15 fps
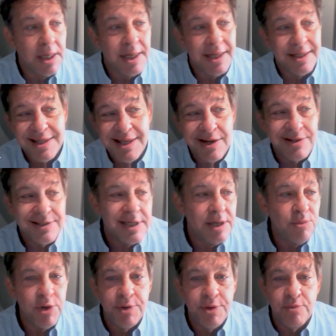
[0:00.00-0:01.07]
and it, you know,
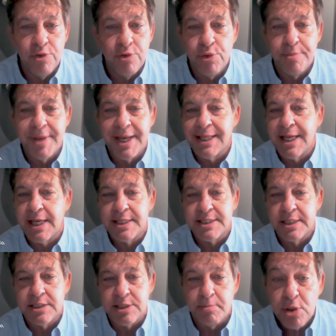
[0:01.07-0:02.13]
it wouldn't it wouldn't make a lot of
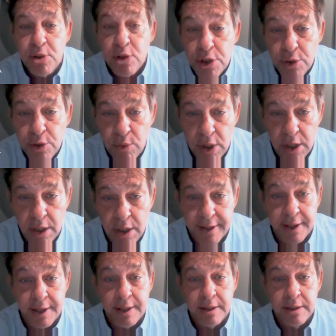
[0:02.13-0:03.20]
sense to put a wall
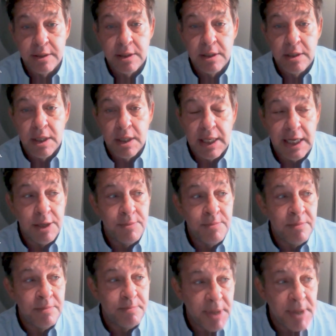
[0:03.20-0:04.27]
there.
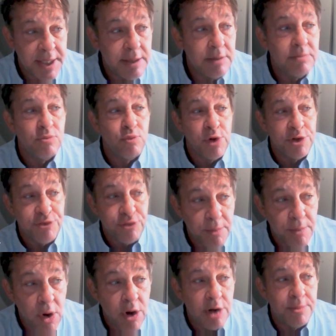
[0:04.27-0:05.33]
Um, but what's
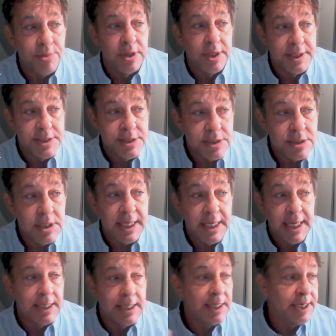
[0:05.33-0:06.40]
remarkable is
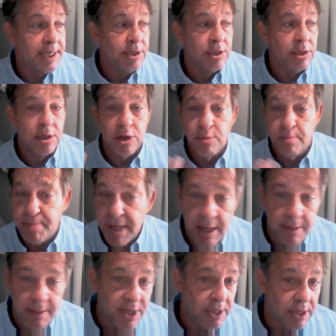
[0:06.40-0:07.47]
again, like
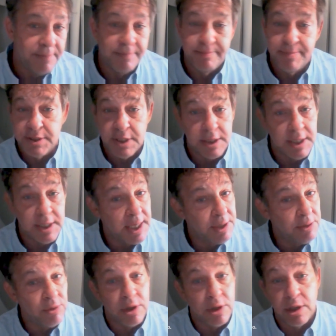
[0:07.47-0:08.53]
Obama built a lot
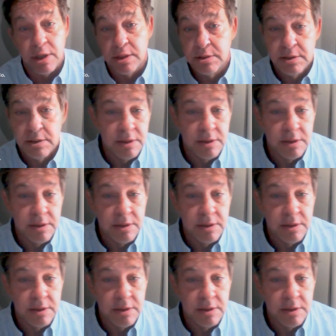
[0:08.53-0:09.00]
of wall,